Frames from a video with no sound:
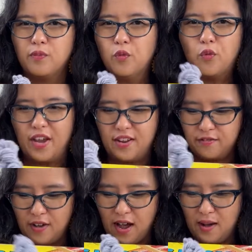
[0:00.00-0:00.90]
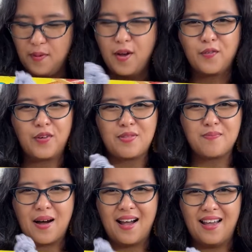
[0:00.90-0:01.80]
weave with
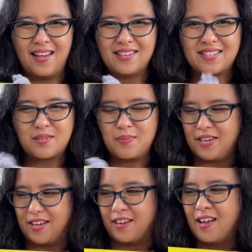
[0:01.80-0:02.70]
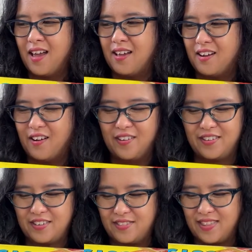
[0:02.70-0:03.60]
my spinning
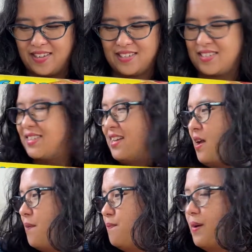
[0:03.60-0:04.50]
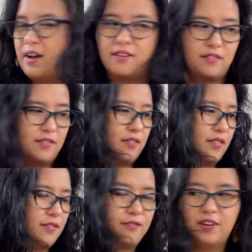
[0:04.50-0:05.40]
on this. But
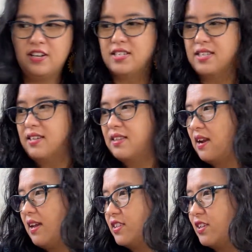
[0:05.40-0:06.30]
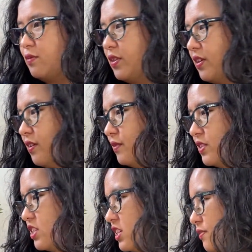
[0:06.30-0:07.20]
the first thing that I did with it was
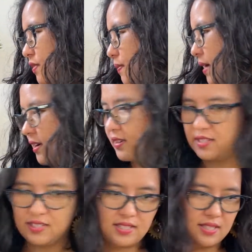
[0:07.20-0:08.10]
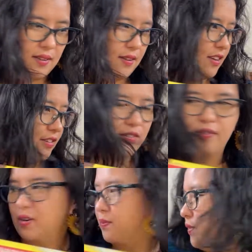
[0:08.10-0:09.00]
just for practice. I don't know where
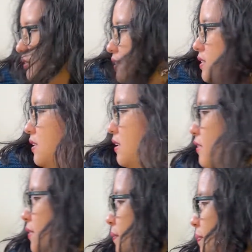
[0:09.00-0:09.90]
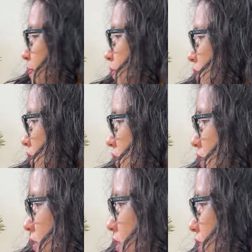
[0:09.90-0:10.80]
to put this now.
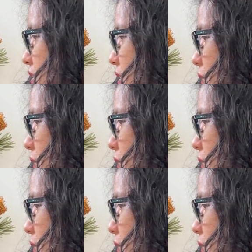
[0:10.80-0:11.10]
It's so